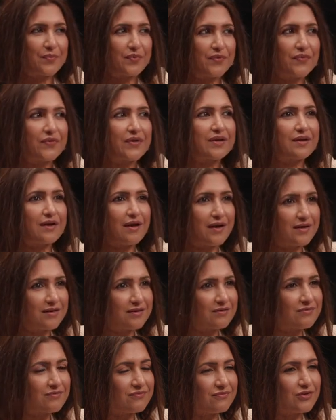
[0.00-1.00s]
happened that
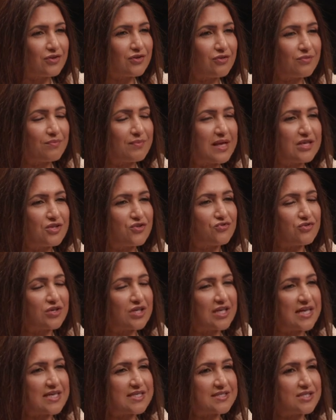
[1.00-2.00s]
kind of, you know, made you
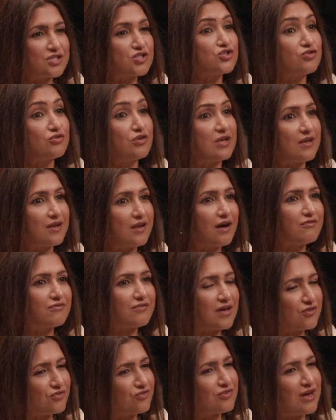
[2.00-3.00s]
realize that you love
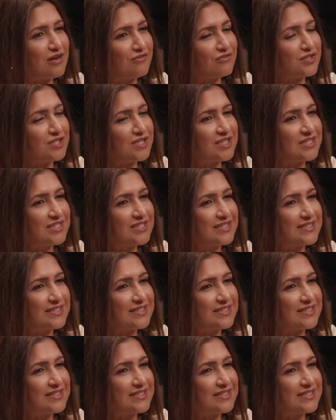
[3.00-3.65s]
travel?